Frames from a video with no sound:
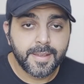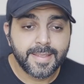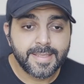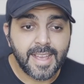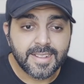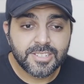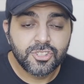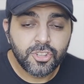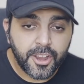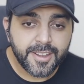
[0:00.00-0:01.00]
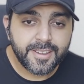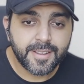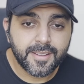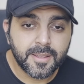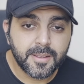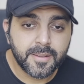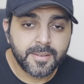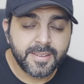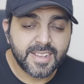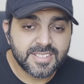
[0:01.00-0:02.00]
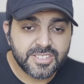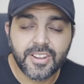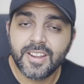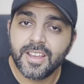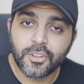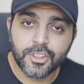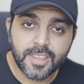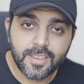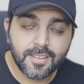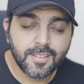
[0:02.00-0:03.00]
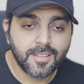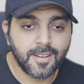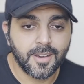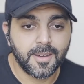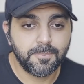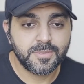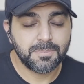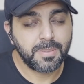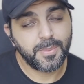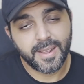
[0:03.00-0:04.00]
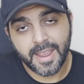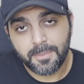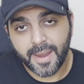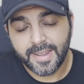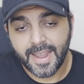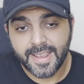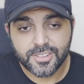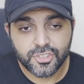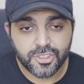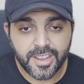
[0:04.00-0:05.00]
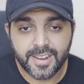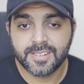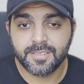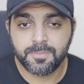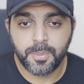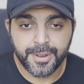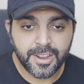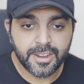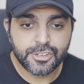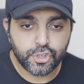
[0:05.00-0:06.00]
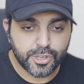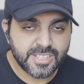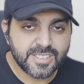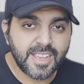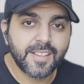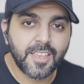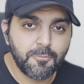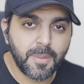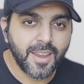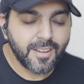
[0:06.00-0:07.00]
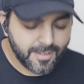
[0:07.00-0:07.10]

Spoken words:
That's not necessarily a good thing. Some people again might like it. So there are particular choices that they made